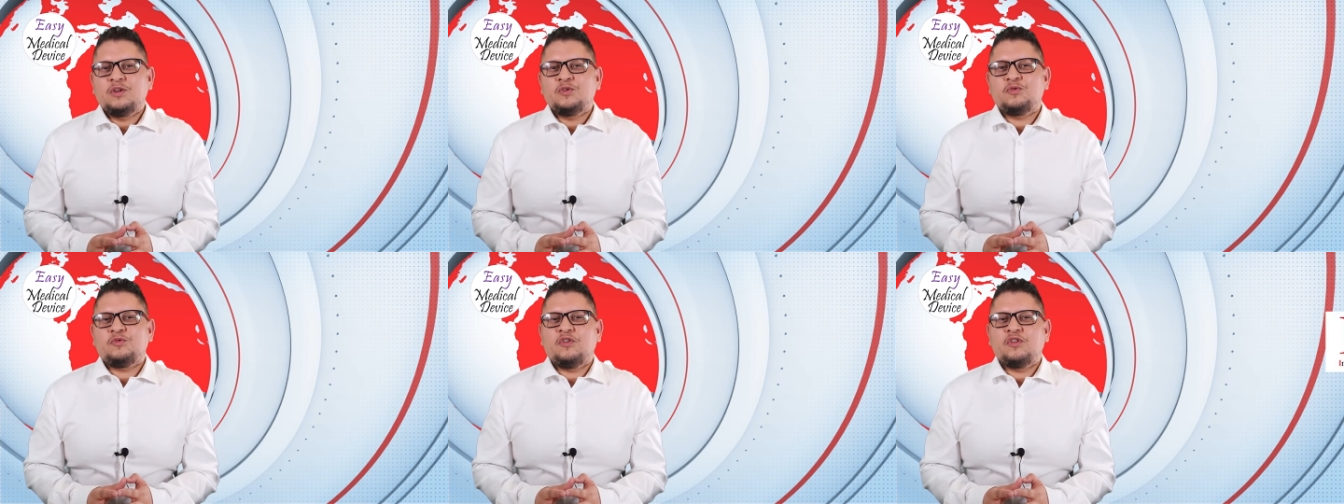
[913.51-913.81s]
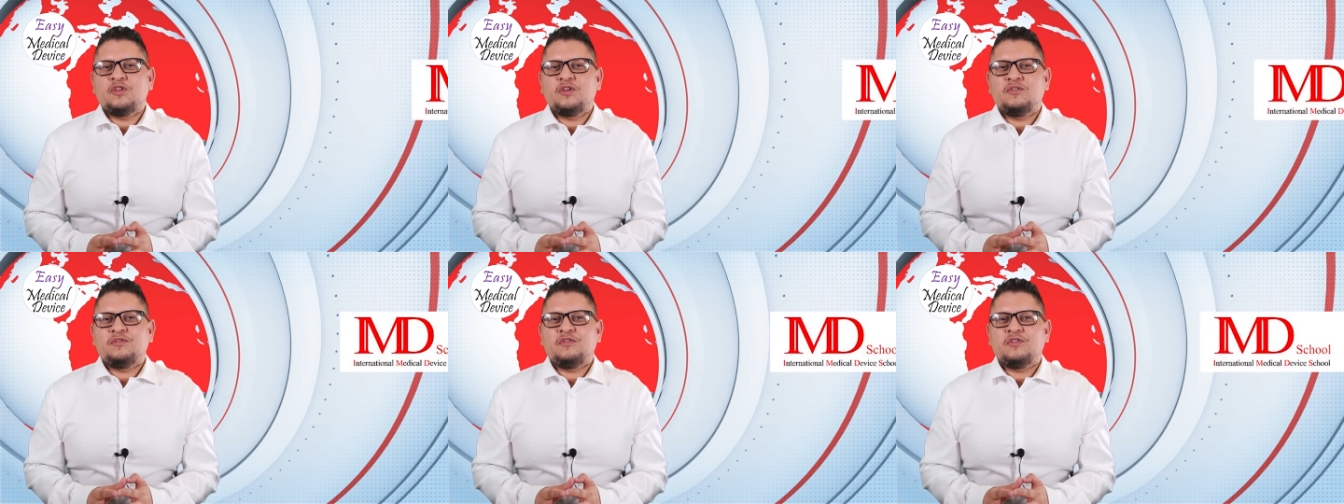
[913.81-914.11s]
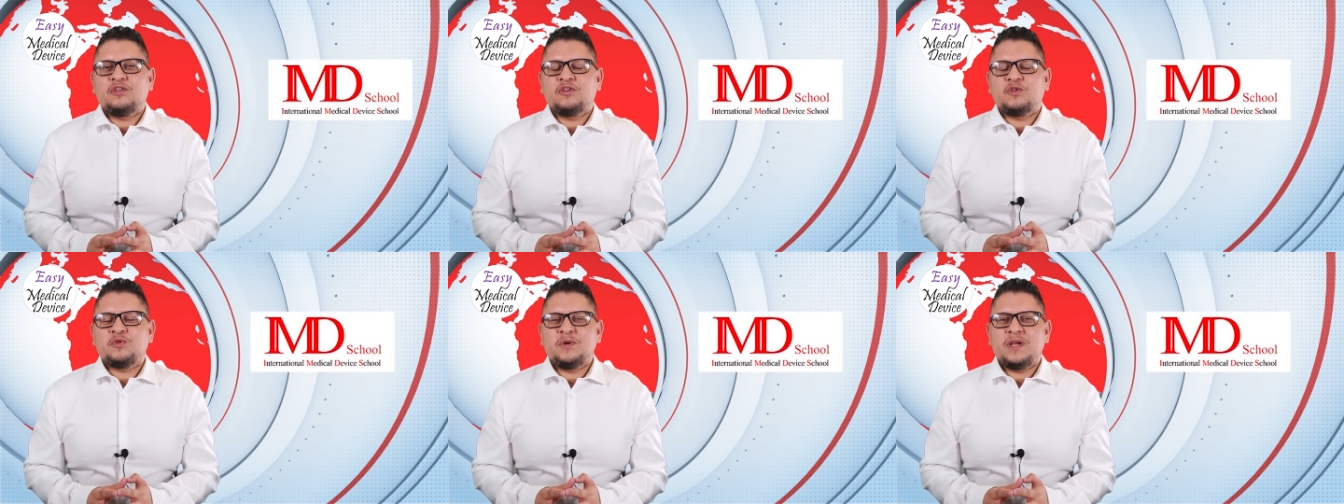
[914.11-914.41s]
for the
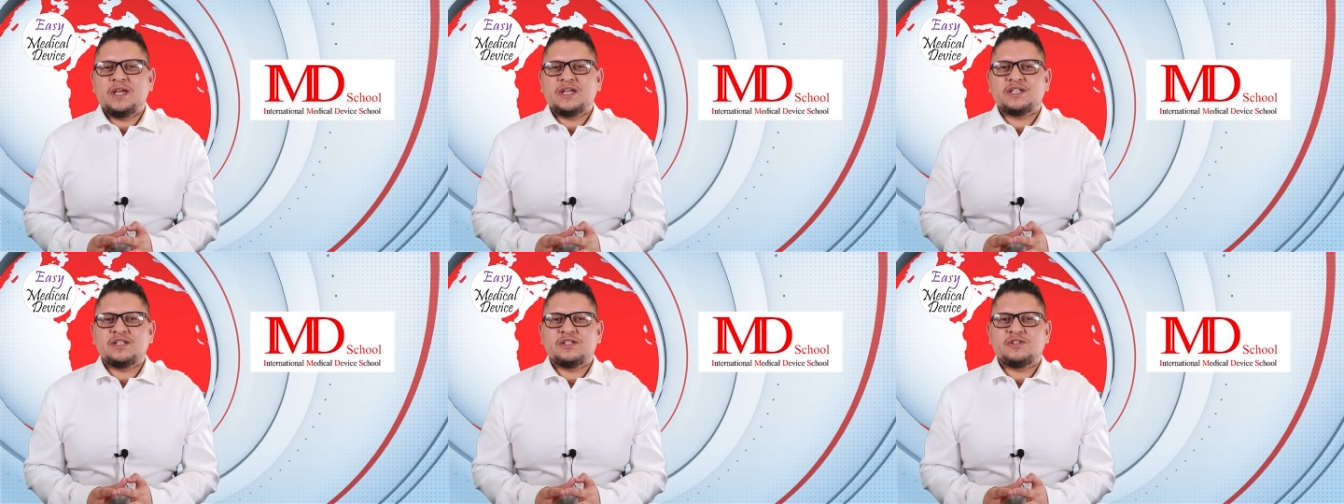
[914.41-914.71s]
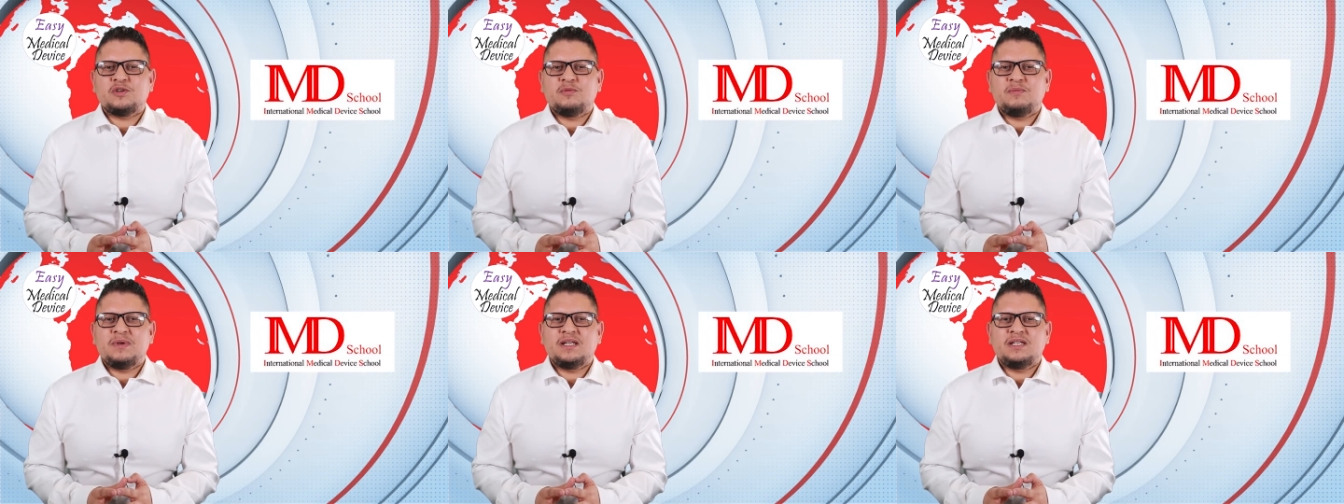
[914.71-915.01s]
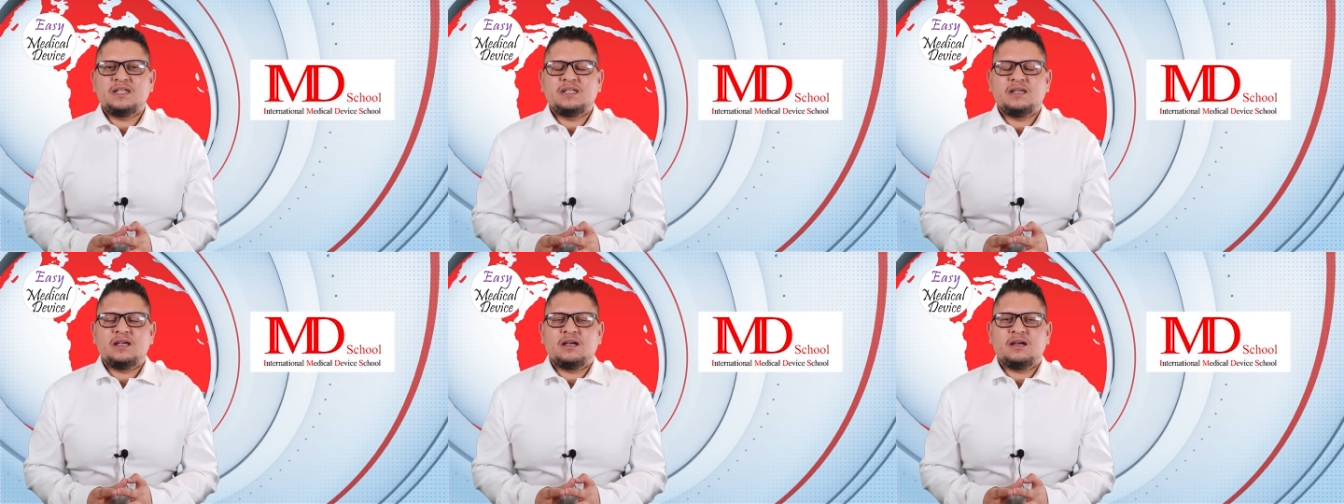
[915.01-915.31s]
for the creation. So
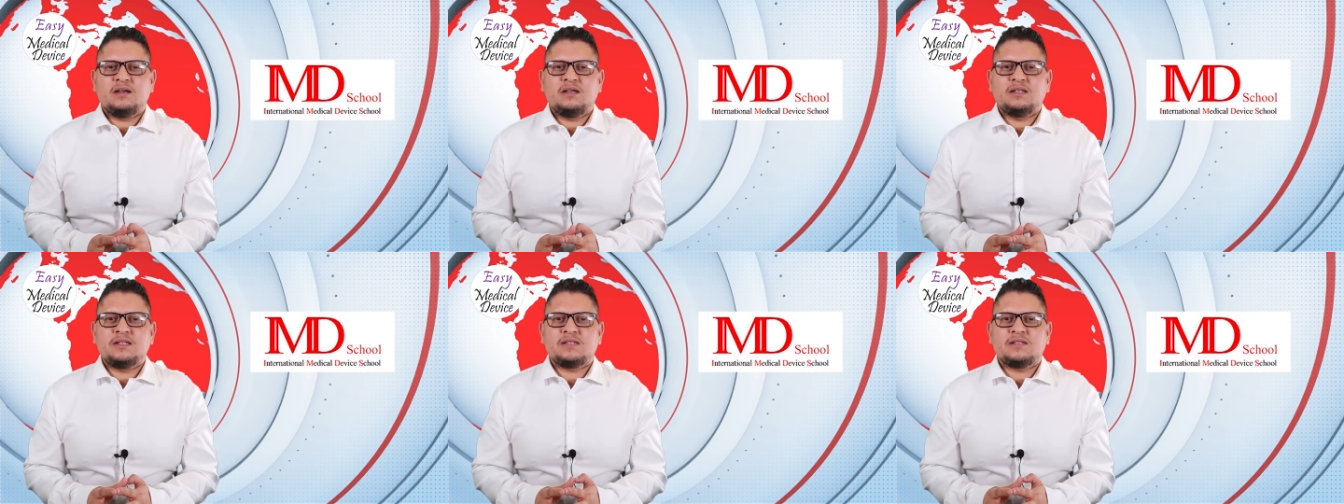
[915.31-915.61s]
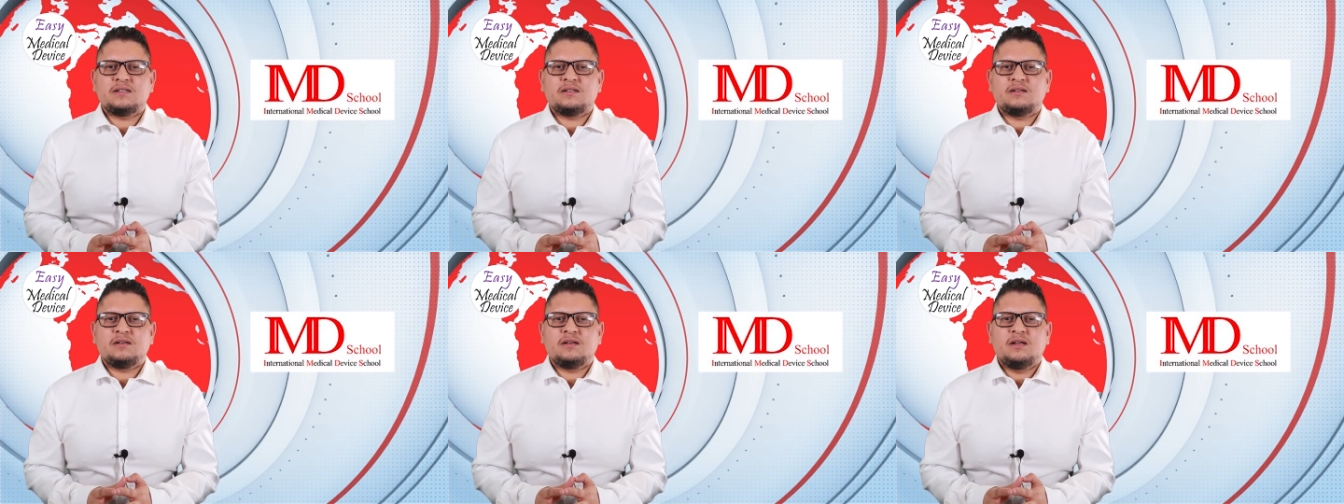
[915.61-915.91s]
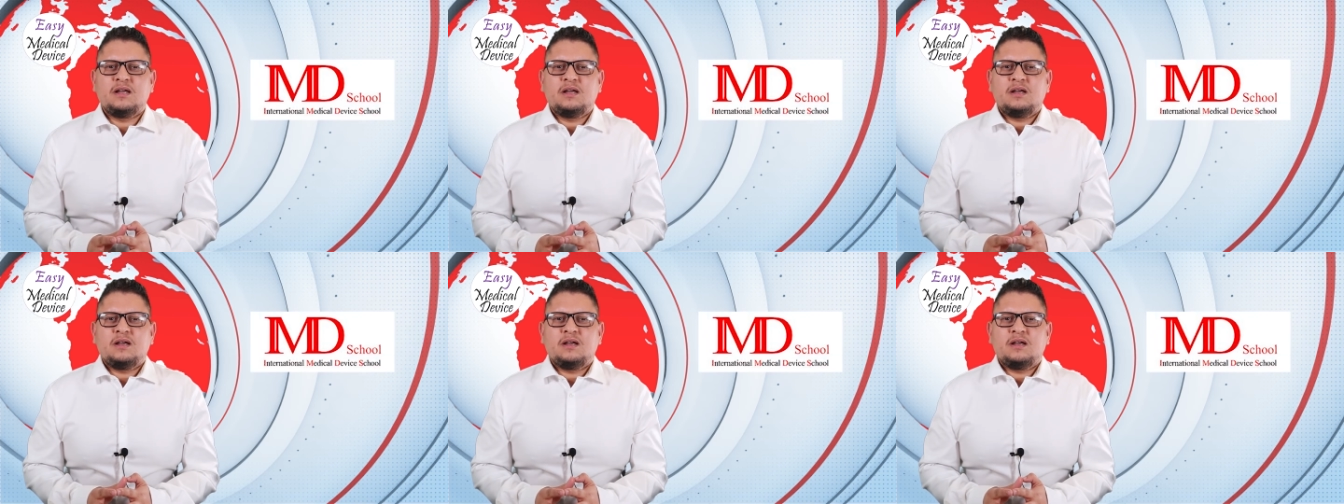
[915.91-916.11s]
mainly, uh, it's uh,